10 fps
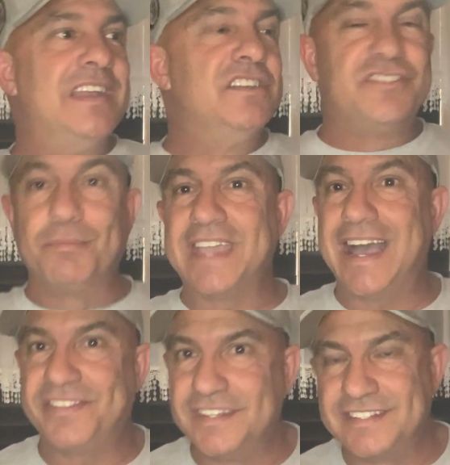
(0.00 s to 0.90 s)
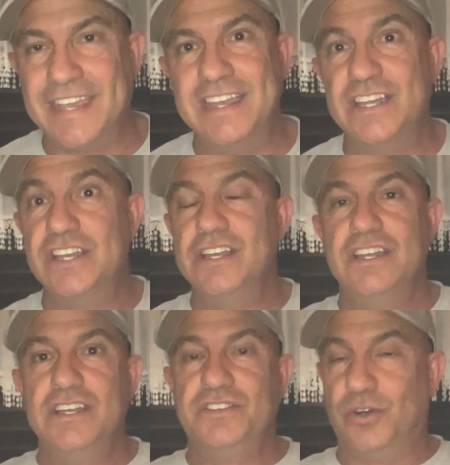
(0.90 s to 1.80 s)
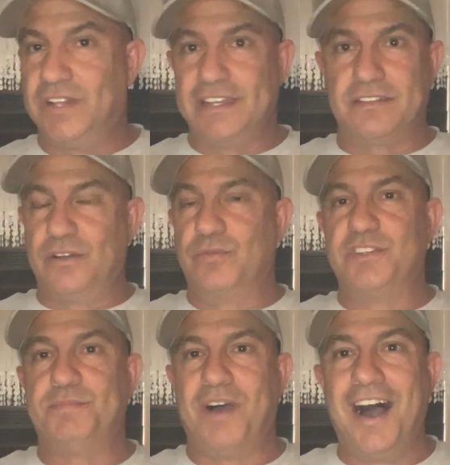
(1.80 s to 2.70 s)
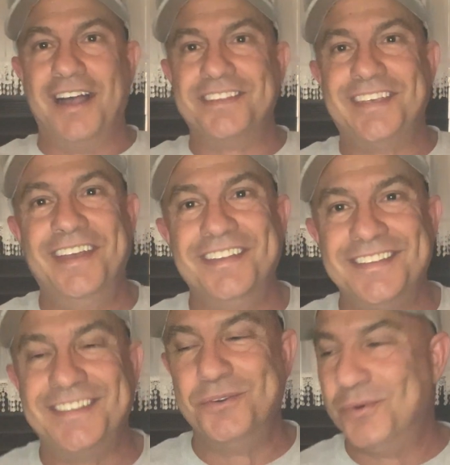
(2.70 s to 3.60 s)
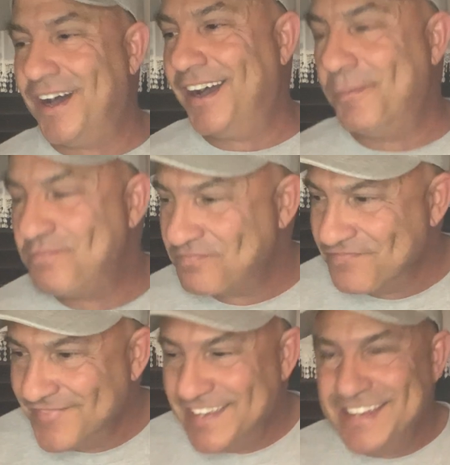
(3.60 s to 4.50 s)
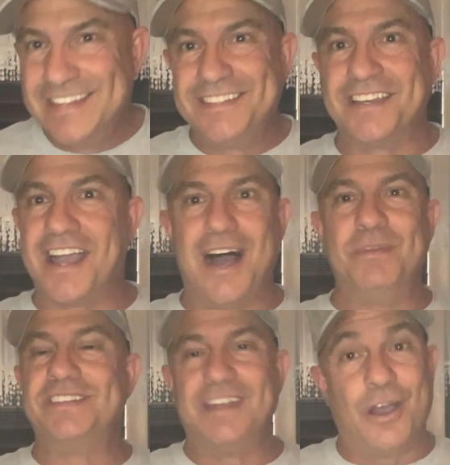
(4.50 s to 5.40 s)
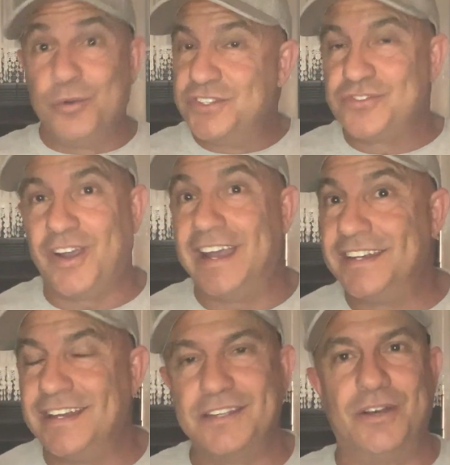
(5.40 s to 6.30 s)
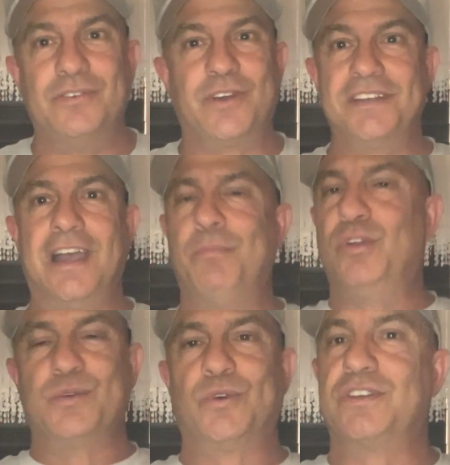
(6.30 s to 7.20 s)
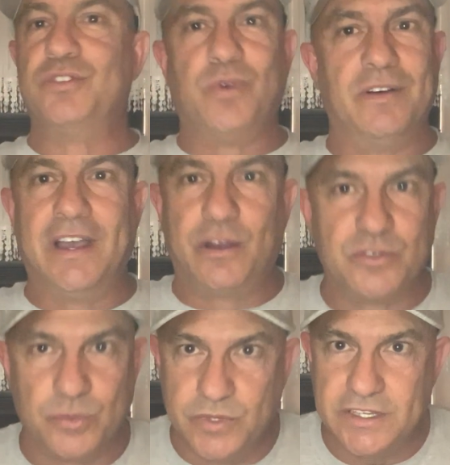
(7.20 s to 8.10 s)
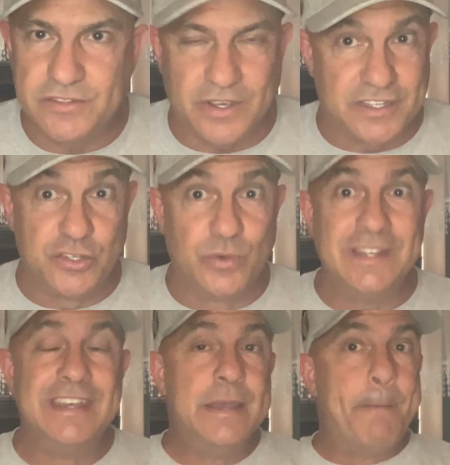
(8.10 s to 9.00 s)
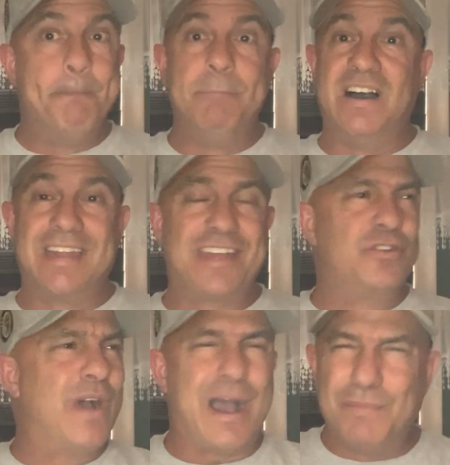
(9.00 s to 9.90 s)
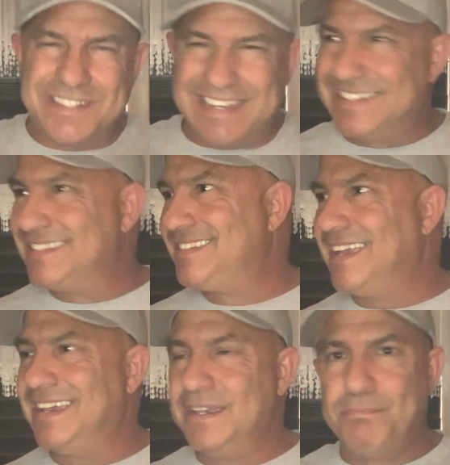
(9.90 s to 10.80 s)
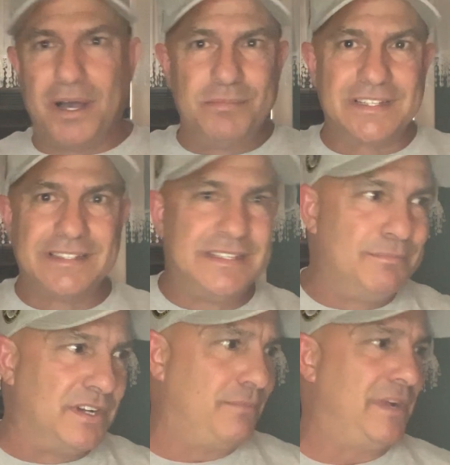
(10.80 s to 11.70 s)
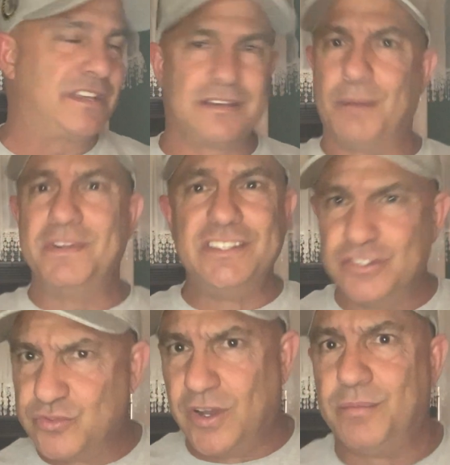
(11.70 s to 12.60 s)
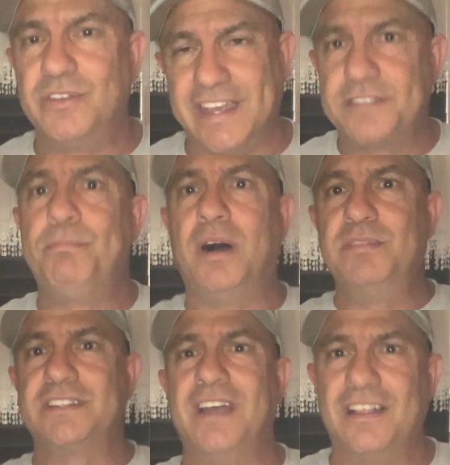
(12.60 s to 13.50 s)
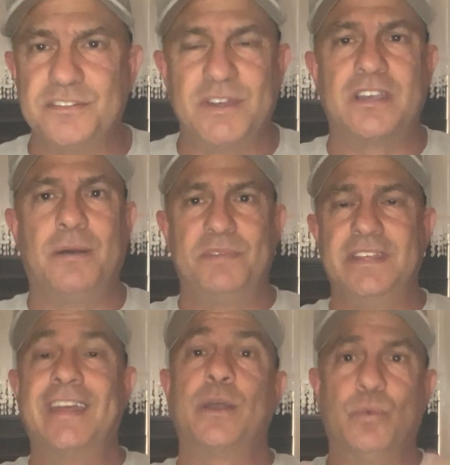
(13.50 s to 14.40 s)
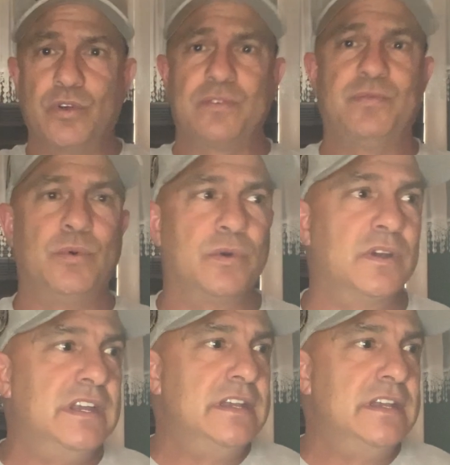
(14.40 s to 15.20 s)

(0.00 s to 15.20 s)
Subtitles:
some Catholics don't respond to comments, and I always try to, you know, right now I'm only working 12 hours a week, so I could do it, but I don't know how much I can say publicly, but my company's in trouble. That's public knowledge. My company that I work for,